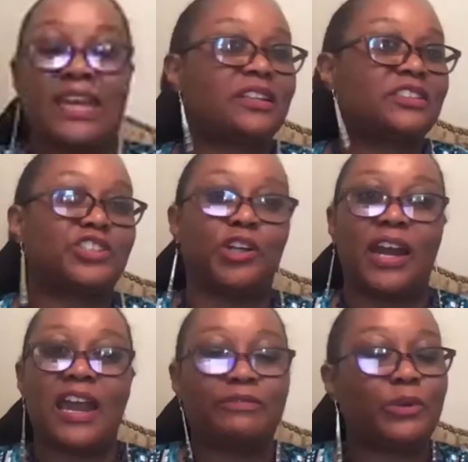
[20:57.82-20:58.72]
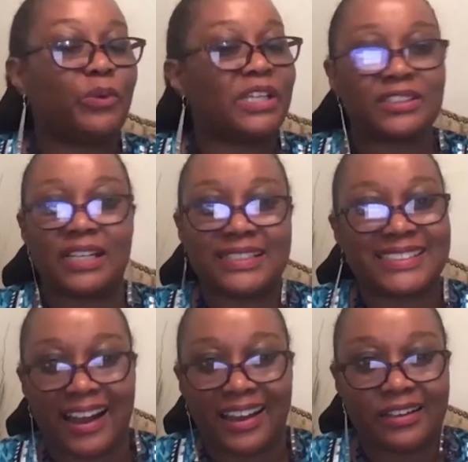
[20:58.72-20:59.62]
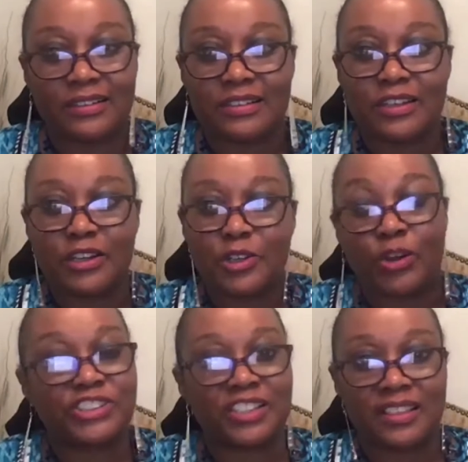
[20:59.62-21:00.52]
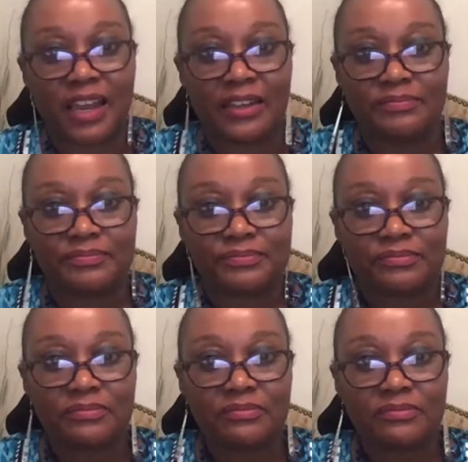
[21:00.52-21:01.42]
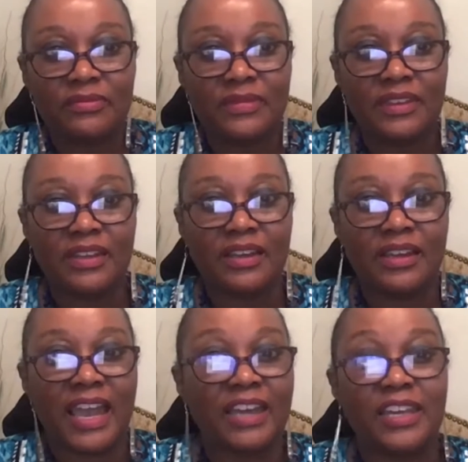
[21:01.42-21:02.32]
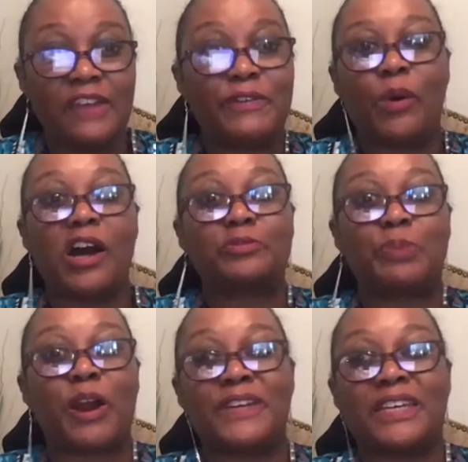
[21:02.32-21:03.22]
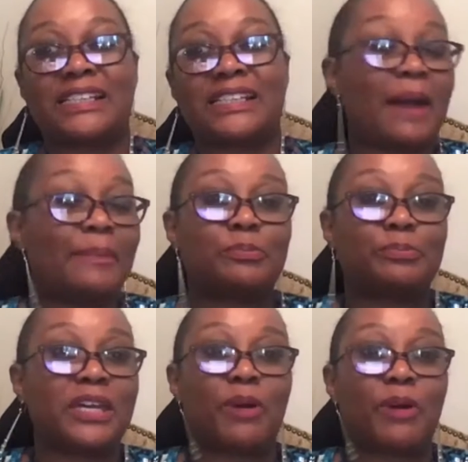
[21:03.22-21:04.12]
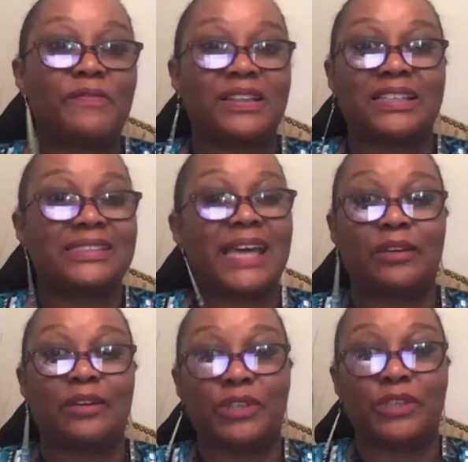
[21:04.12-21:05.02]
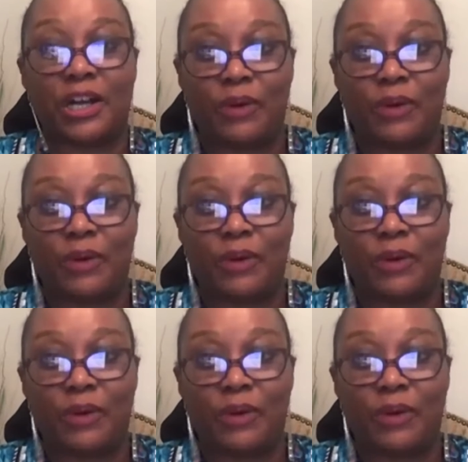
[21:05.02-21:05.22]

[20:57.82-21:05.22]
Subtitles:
to your every wish and desire, nor should they. And if it was perfect, it stops being perfect the second we show